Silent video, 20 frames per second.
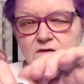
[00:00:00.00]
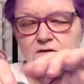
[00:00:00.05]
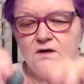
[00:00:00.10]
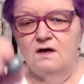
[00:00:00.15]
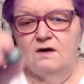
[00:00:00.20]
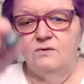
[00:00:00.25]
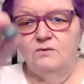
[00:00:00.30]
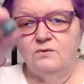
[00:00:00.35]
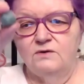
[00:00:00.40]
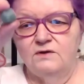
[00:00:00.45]

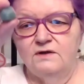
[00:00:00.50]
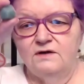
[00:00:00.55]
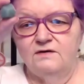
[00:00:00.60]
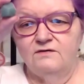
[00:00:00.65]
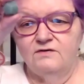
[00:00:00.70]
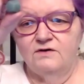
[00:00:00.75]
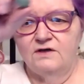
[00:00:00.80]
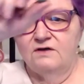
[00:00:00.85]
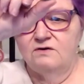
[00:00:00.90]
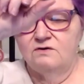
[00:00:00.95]
I will never
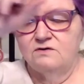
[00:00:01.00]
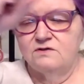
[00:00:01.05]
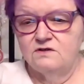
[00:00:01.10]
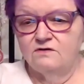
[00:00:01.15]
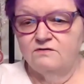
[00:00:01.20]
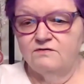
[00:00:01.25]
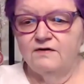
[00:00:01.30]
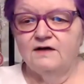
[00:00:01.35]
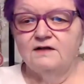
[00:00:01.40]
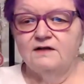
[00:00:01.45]
get used to
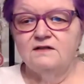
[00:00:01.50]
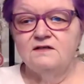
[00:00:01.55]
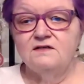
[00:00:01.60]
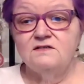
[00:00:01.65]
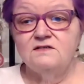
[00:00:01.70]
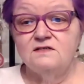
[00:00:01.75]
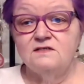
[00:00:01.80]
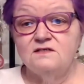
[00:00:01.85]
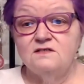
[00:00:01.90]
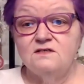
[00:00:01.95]
the fact
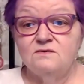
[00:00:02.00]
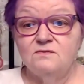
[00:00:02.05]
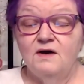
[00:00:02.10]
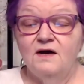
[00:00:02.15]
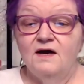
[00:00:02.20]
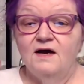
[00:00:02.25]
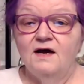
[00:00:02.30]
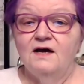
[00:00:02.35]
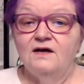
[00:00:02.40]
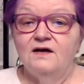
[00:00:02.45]
this isn't,
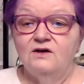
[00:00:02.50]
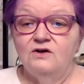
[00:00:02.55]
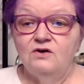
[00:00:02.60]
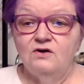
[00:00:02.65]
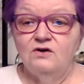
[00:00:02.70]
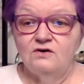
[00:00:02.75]
you